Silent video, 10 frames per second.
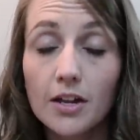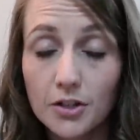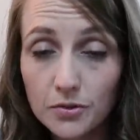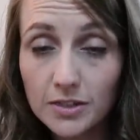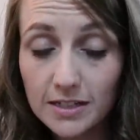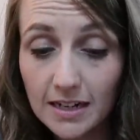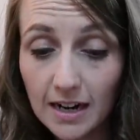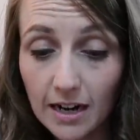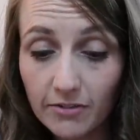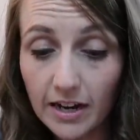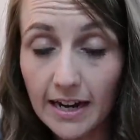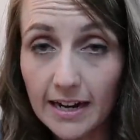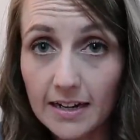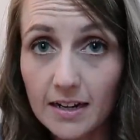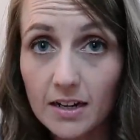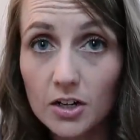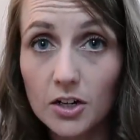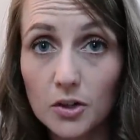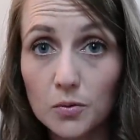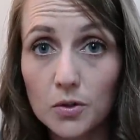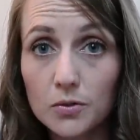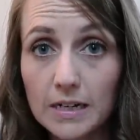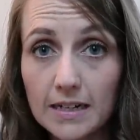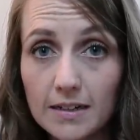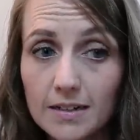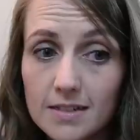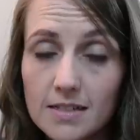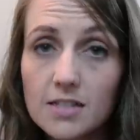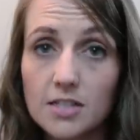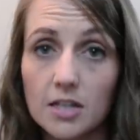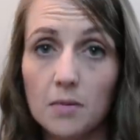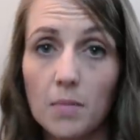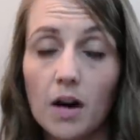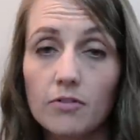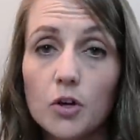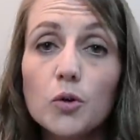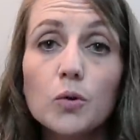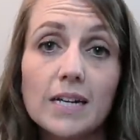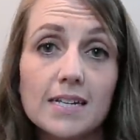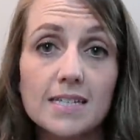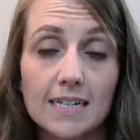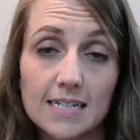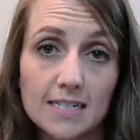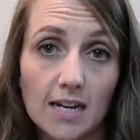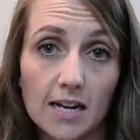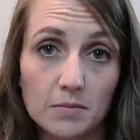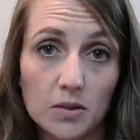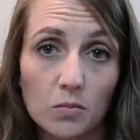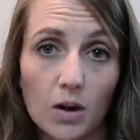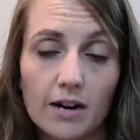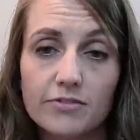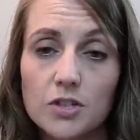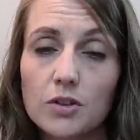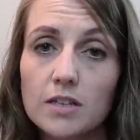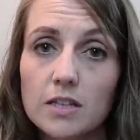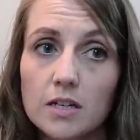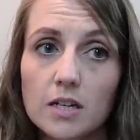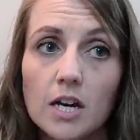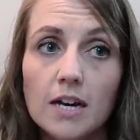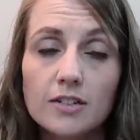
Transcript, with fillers: You need to have a congruent system of who is and isn't a midwife so that the